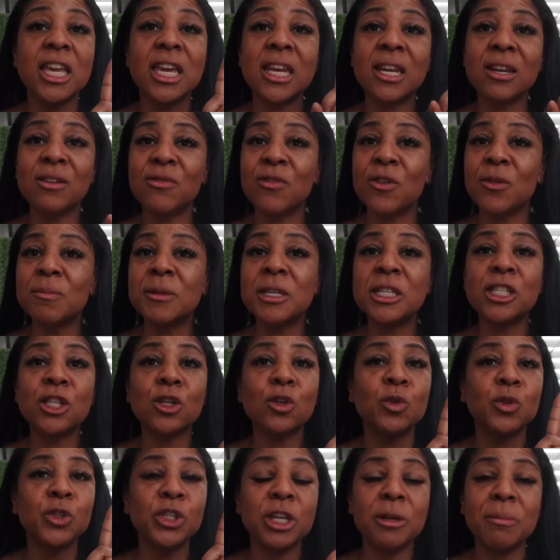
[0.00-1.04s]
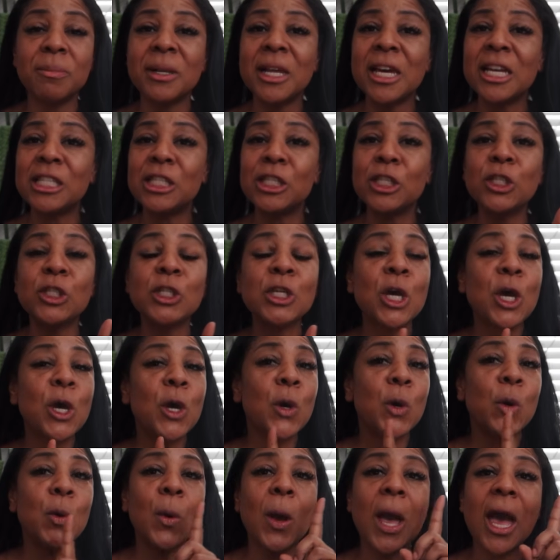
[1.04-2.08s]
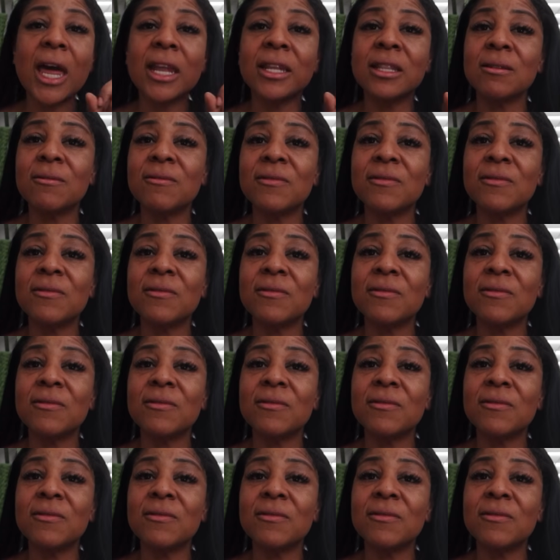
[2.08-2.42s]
getting from these little cheap places who had